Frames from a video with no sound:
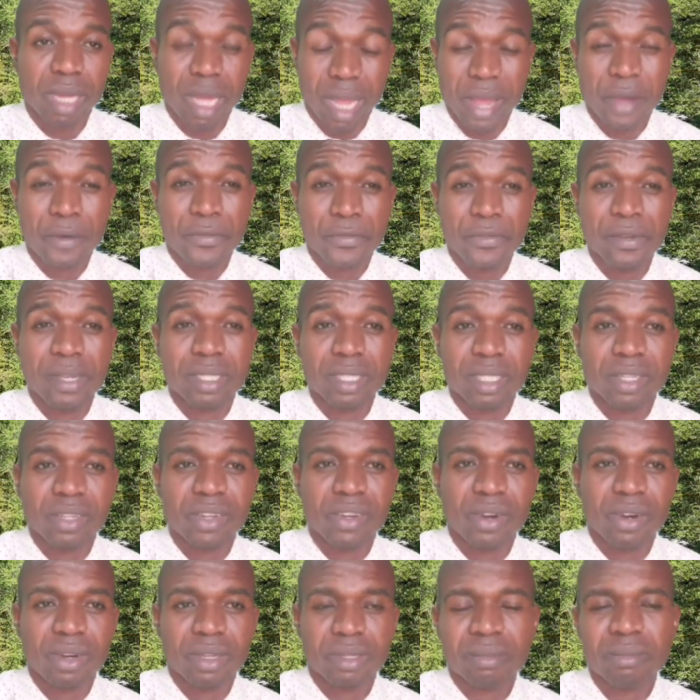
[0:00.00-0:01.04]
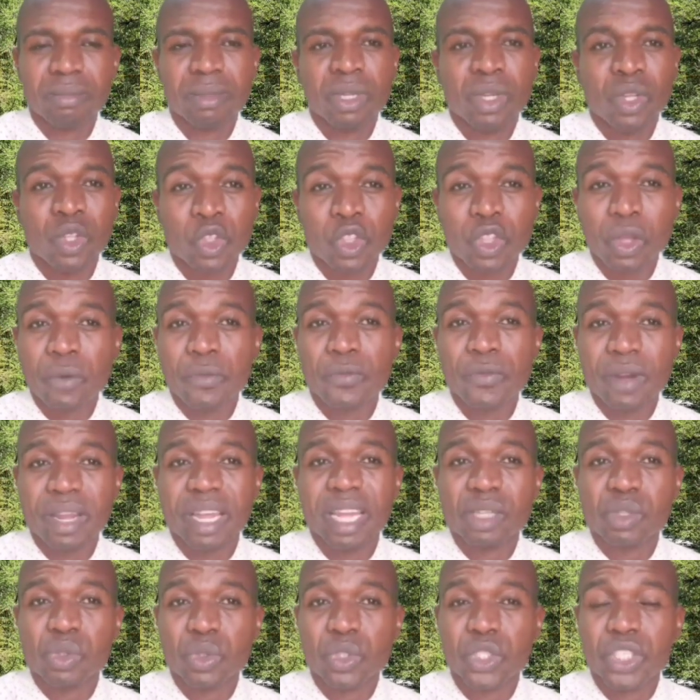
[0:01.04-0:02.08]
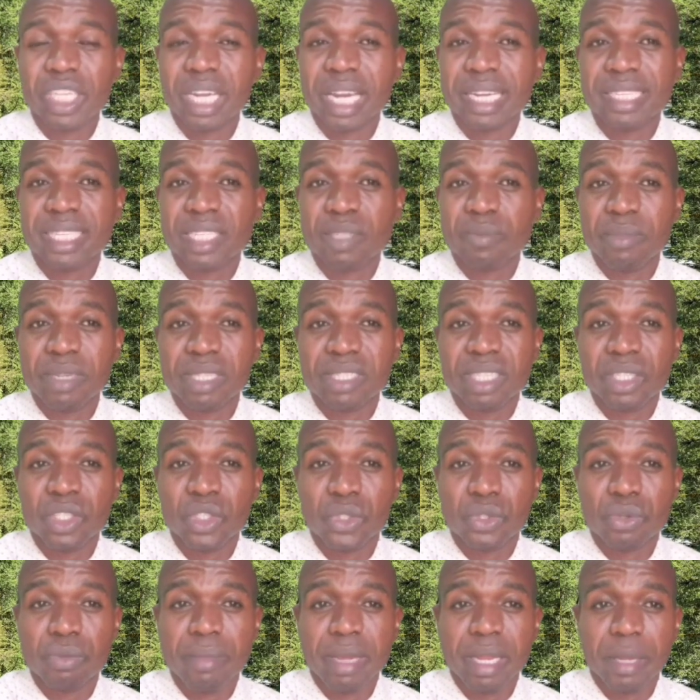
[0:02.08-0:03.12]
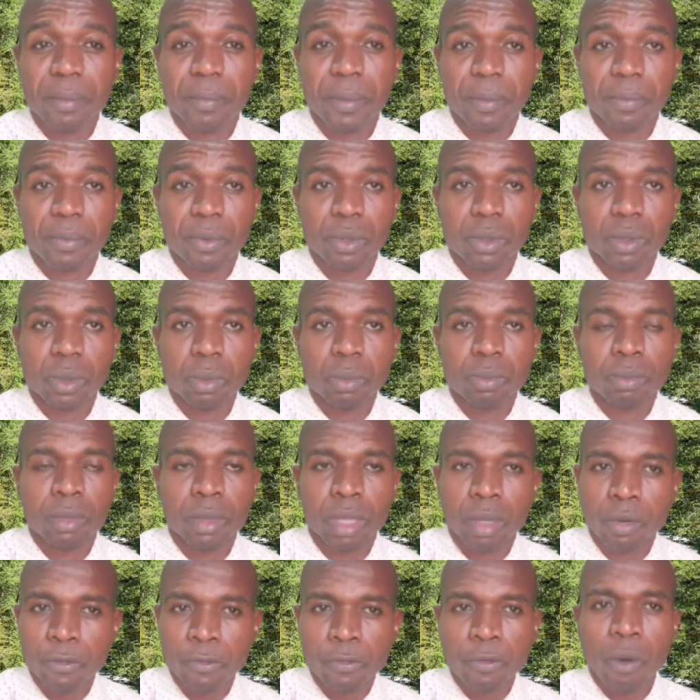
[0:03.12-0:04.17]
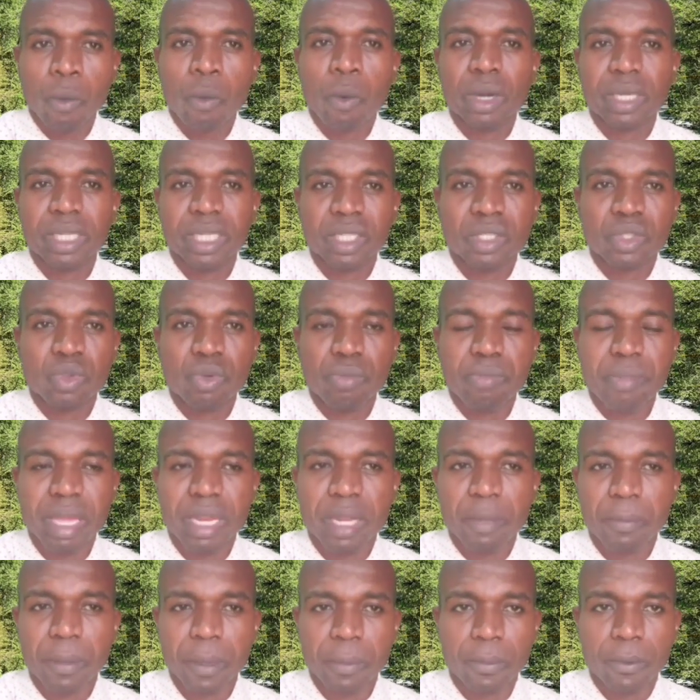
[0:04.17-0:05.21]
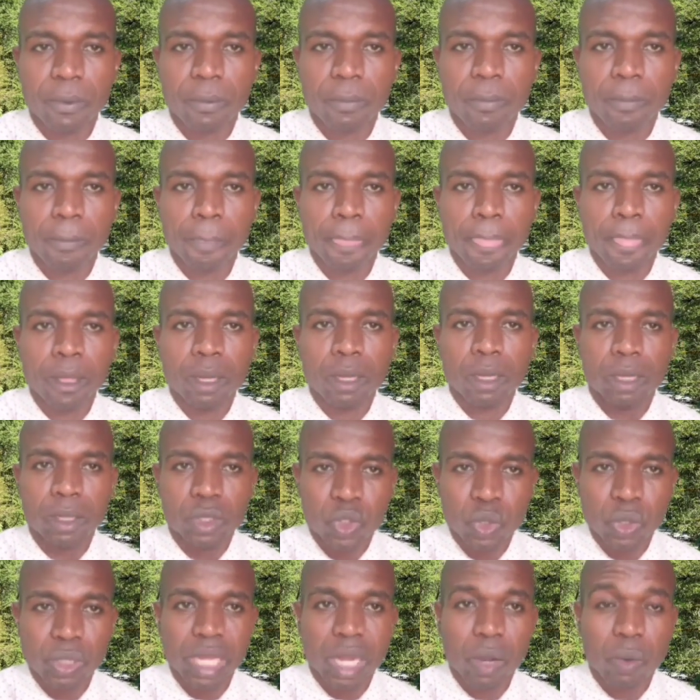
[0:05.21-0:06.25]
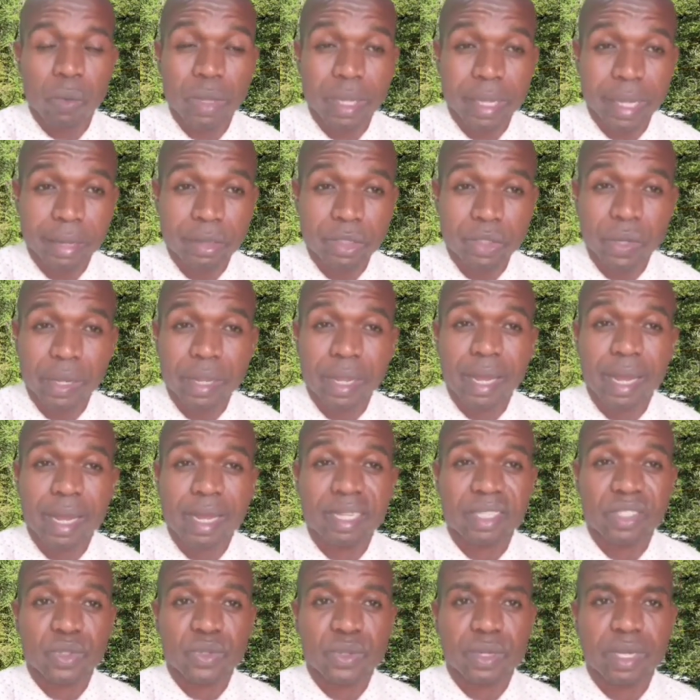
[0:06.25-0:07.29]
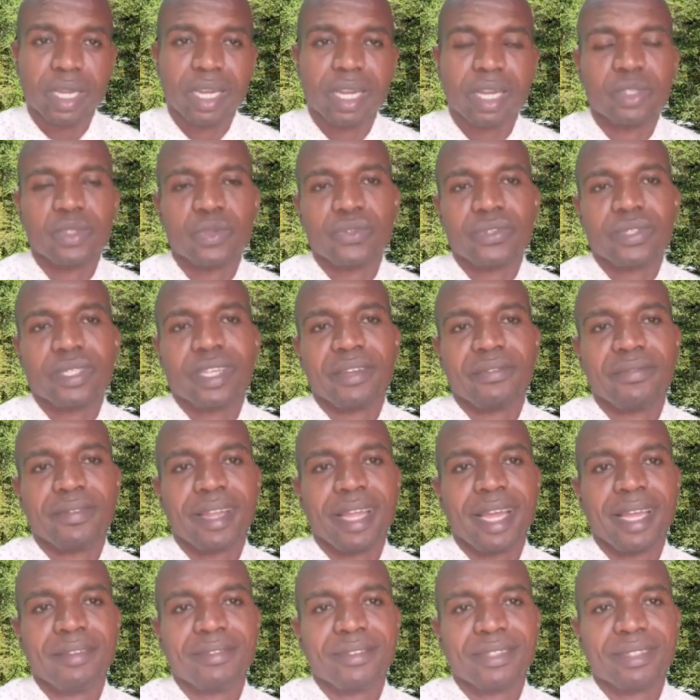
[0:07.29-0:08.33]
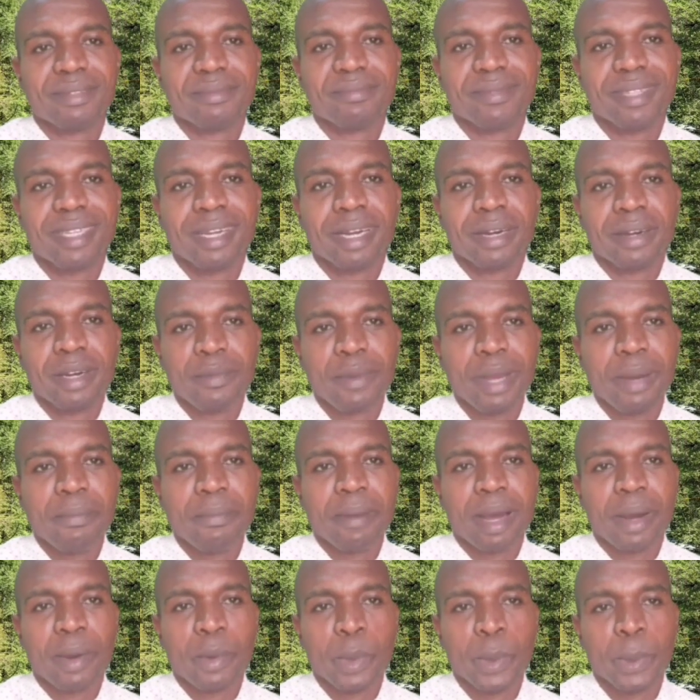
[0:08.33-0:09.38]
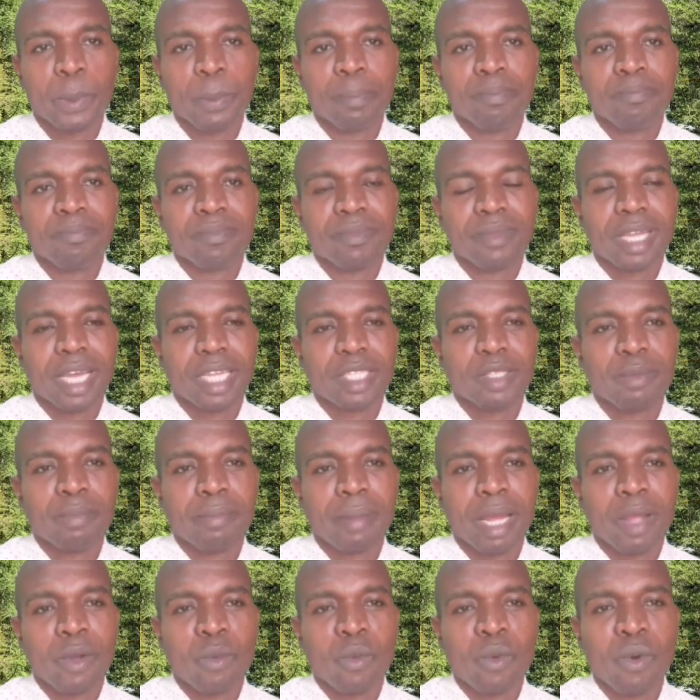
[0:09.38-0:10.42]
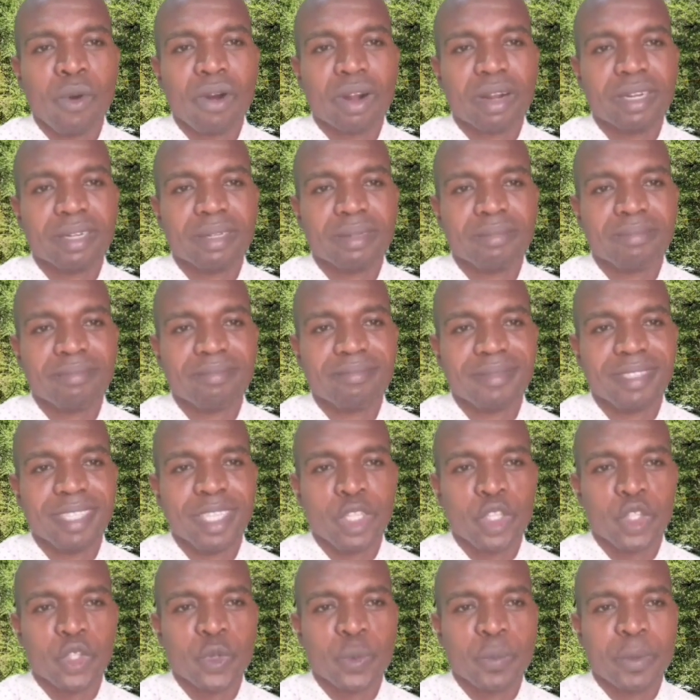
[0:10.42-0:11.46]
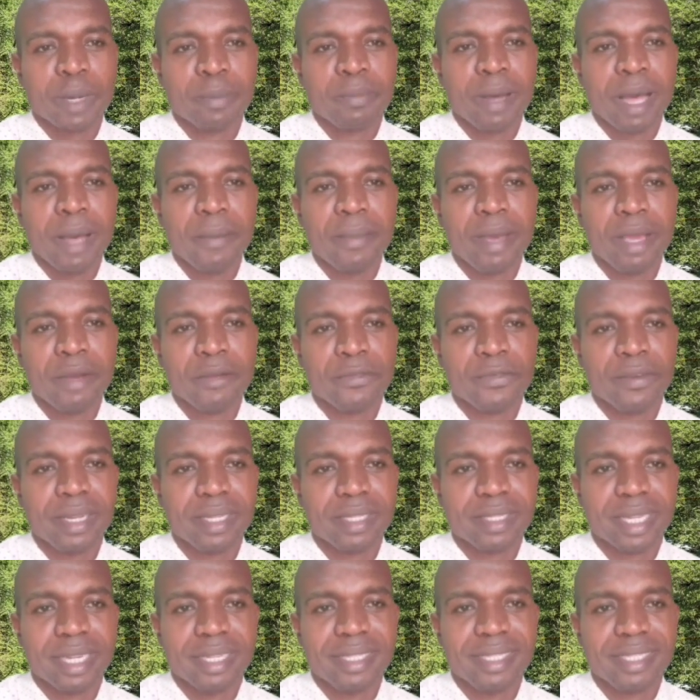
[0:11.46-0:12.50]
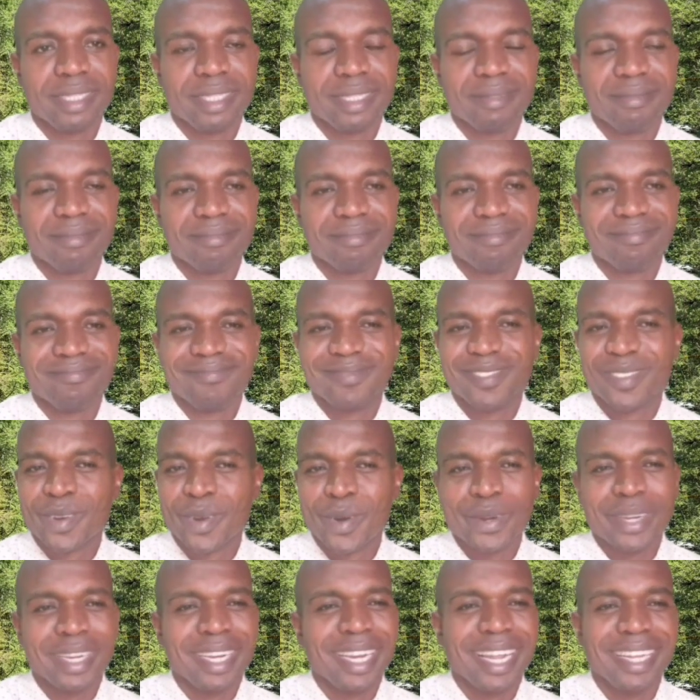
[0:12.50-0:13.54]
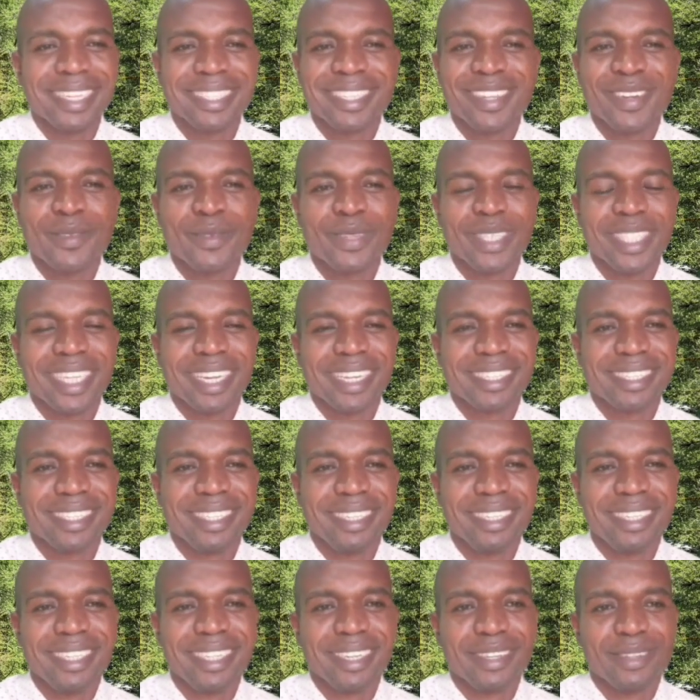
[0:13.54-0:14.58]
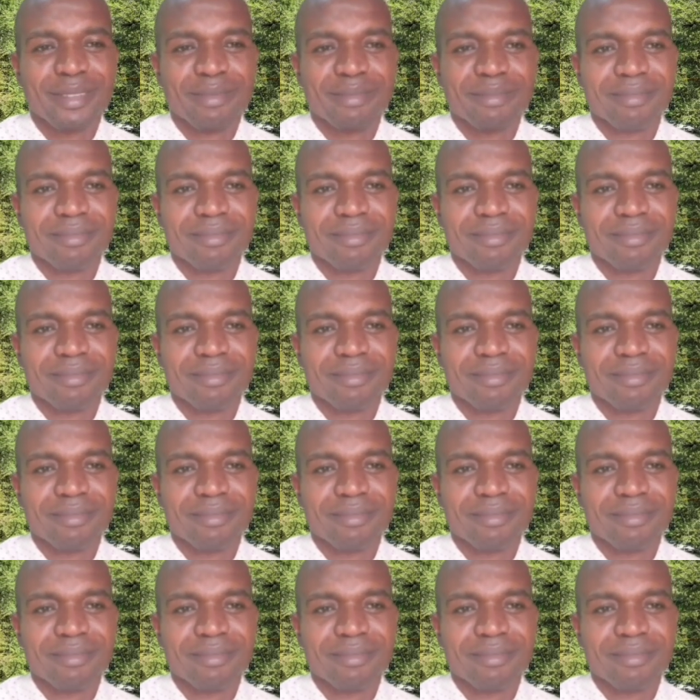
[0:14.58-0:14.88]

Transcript: Have faith in God. Don't forget to share this message to many people. Forward it to many people so that we can join hands together to save lives. Remember that my work is to prepare men for eternity. On the last day, we shall see there.